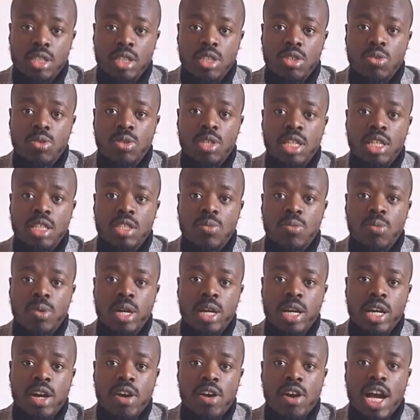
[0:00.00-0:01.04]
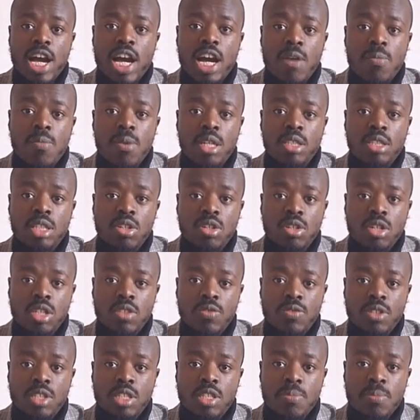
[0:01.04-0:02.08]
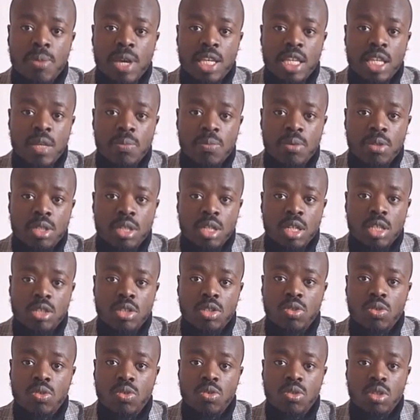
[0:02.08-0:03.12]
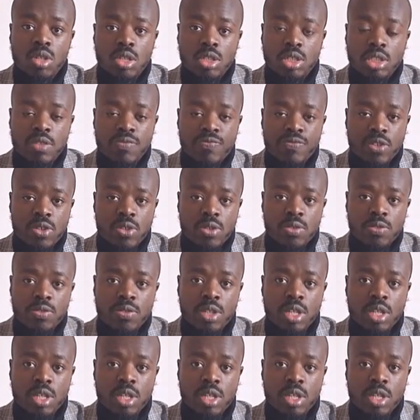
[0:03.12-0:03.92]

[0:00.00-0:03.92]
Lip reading: you'll to work out how much it costs for you to make that product, all costs involved.